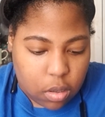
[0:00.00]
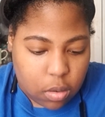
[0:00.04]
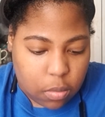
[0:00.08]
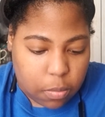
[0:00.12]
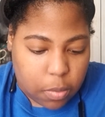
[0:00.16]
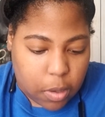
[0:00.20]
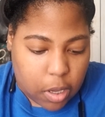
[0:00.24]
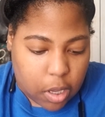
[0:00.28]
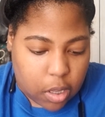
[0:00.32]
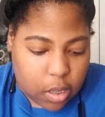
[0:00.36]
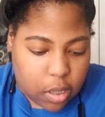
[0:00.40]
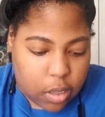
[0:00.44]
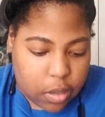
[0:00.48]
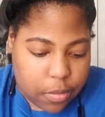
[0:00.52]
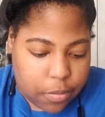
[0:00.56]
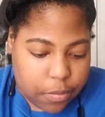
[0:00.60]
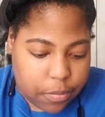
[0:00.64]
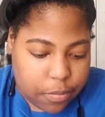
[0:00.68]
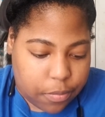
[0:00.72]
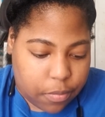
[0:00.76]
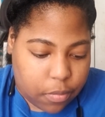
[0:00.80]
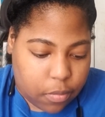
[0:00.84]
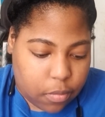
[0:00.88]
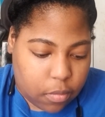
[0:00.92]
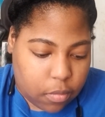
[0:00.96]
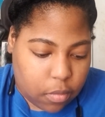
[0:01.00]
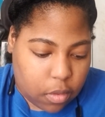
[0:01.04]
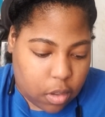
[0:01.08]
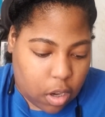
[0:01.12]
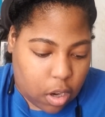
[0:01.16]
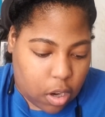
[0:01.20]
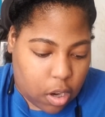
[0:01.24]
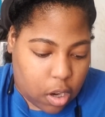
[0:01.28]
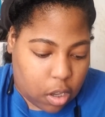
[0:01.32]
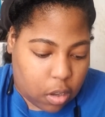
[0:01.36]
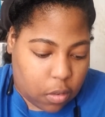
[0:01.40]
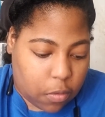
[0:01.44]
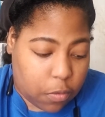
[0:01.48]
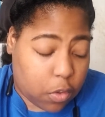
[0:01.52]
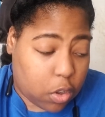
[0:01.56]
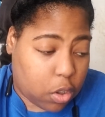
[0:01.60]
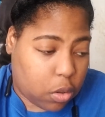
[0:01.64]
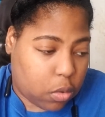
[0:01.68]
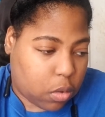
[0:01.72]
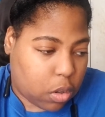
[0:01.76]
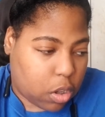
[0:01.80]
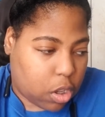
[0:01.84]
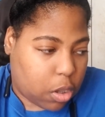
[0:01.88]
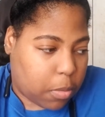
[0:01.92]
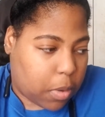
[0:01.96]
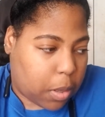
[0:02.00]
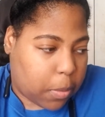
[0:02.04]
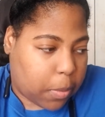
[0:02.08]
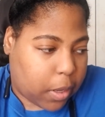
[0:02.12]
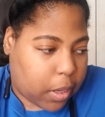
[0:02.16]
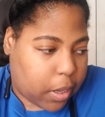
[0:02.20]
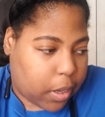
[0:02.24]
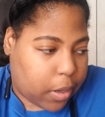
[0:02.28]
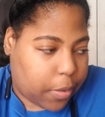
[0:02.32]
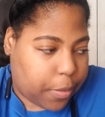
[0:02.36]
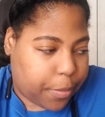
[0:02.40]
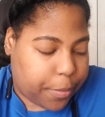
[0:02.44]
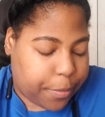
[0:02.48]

palette, or e.l.f. duo. My bad.